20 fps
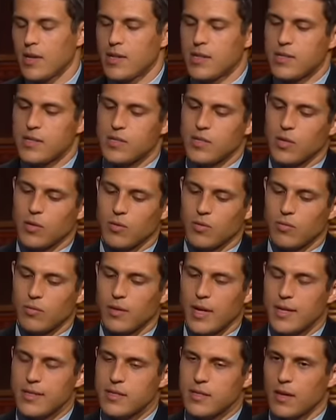So
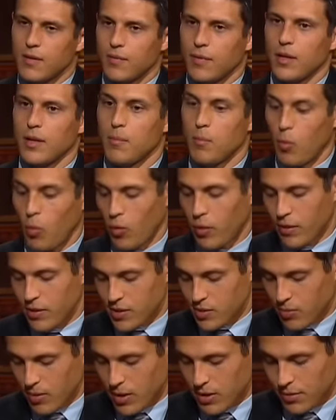that's definitely important
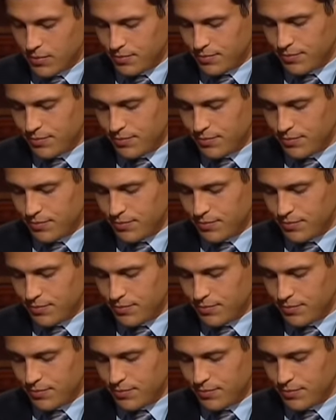as well.